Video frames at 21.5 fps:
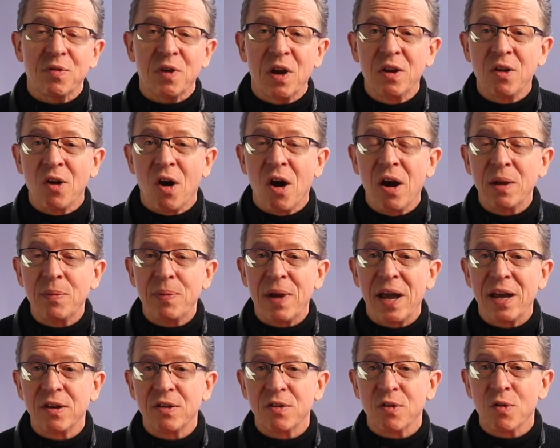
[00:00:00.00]
an
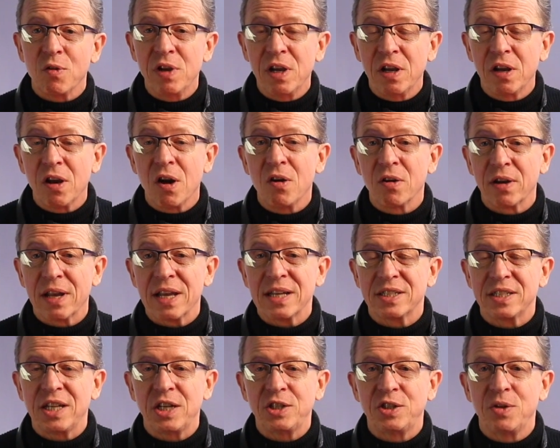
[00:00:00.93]
iPad or you can't
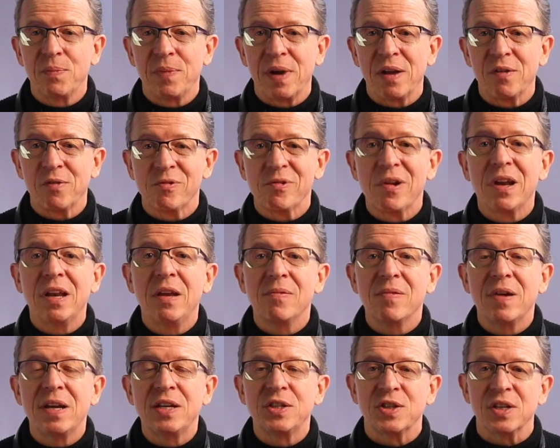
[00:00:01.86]
get Session Band for any
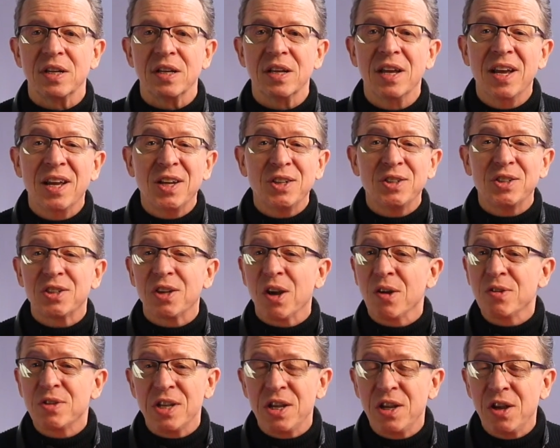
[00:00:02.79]
reason, just
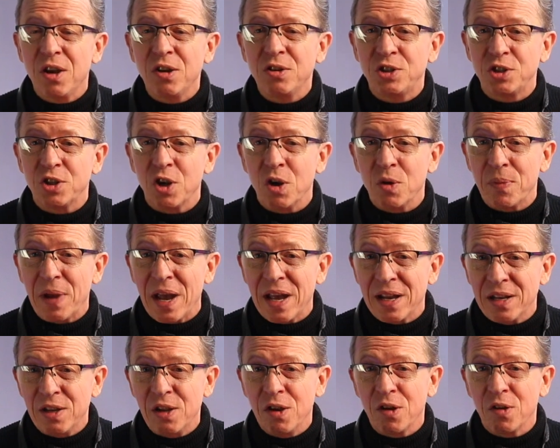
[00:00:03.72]
go to YouTube
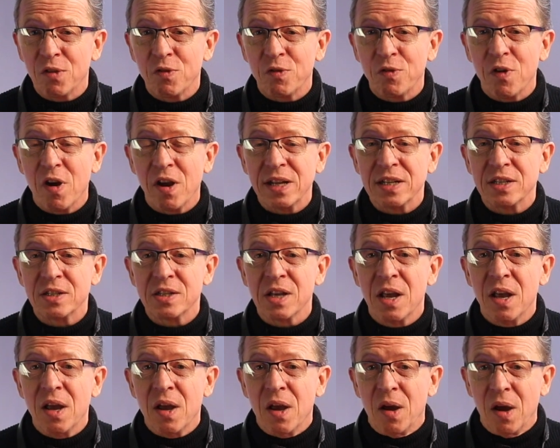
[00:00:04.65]
and you can find
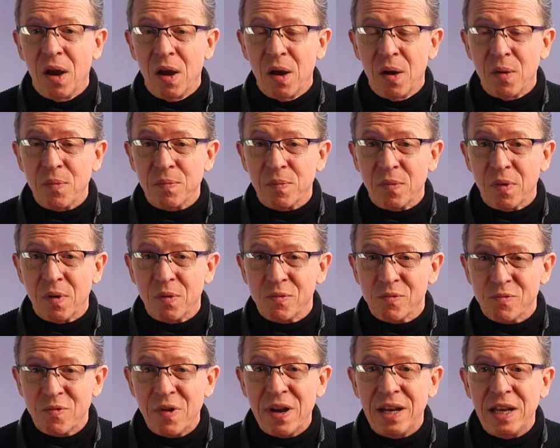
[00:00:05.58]

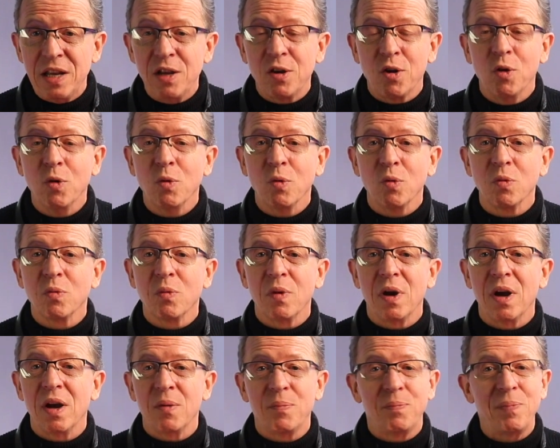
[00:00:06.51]
really
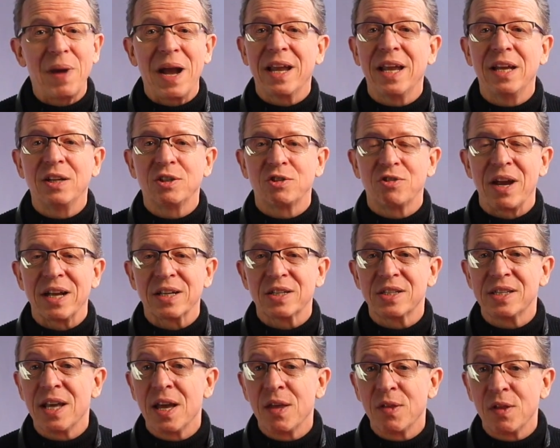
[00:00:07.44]
cool backing
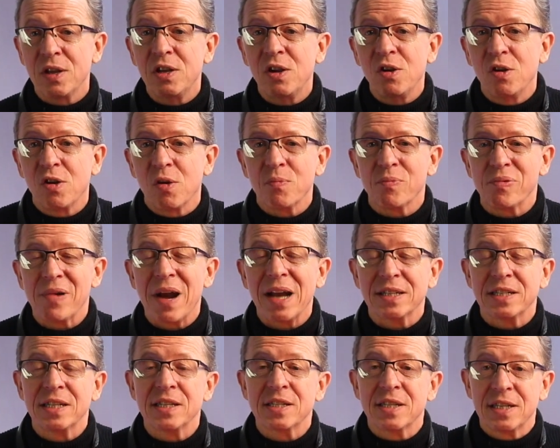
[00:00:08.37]
tracks there that you can
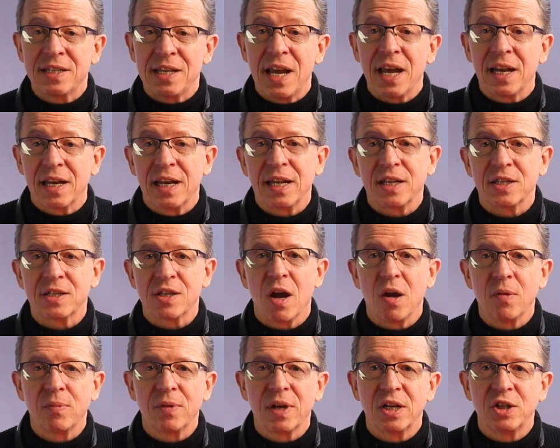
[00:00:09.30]
practice the techniques
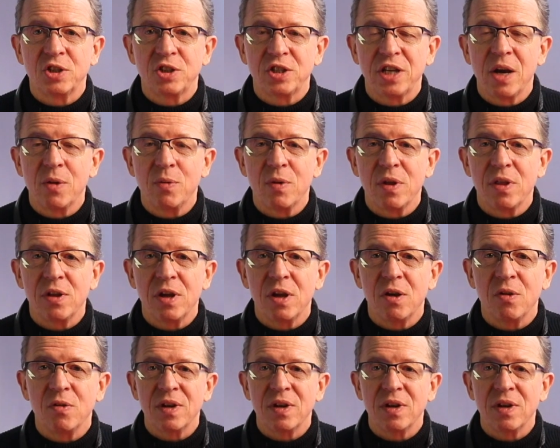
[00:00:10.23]
that I'm going to share with you